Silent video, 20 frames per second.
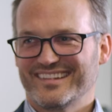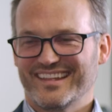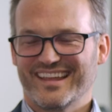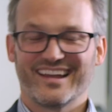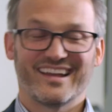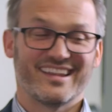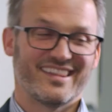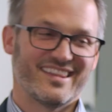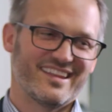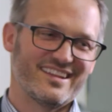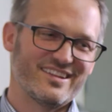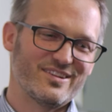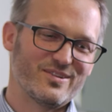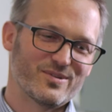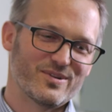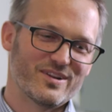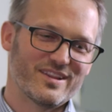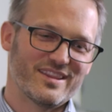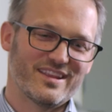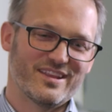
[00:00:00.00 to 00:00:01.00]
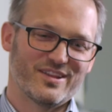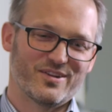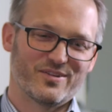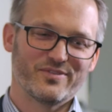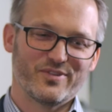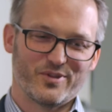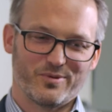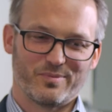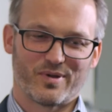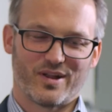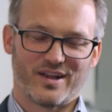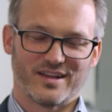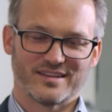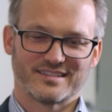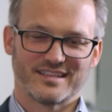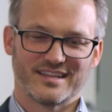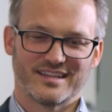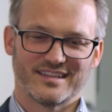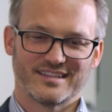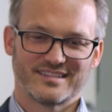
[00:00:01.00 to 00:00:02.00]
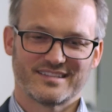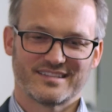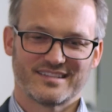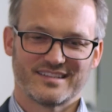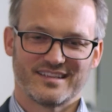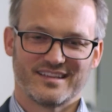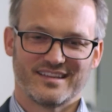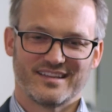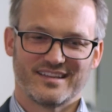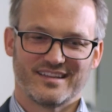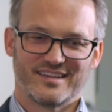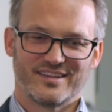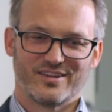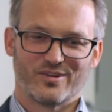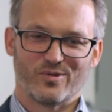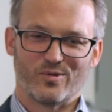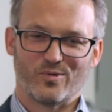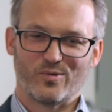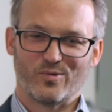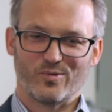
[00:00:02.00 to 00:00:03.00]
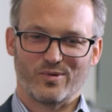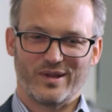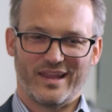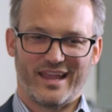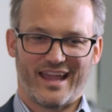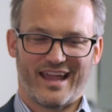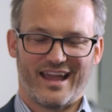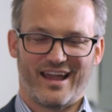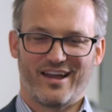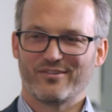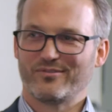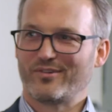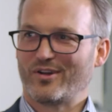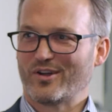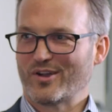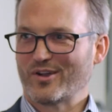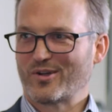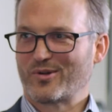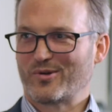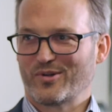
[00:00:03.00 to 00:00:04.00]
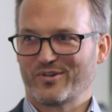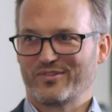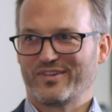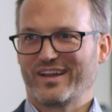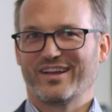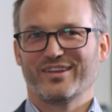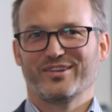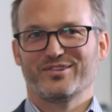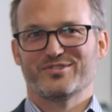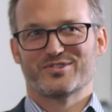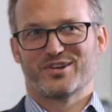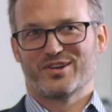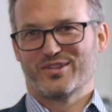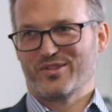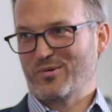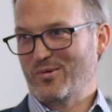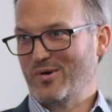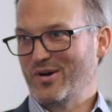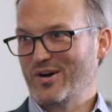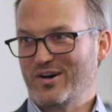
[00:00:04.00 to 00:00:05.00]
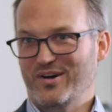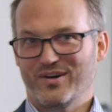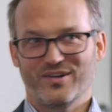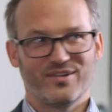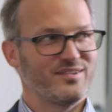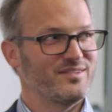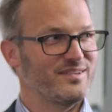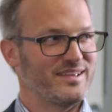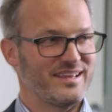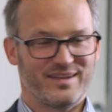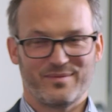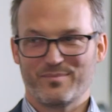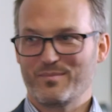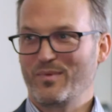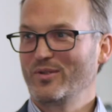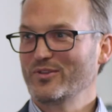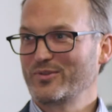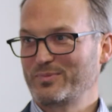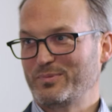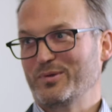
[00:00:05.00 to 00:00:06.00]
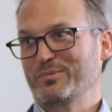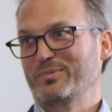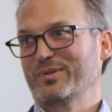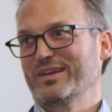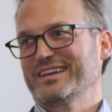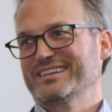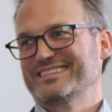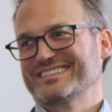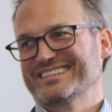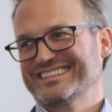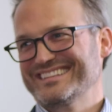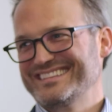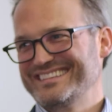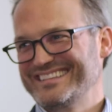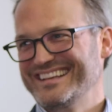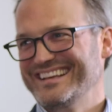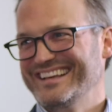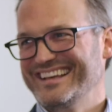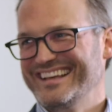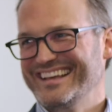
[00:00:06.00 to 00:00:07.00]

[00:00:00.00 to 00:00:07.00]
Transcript: Yeah, and then during the interview process, we have our core values on the wall in multiple places.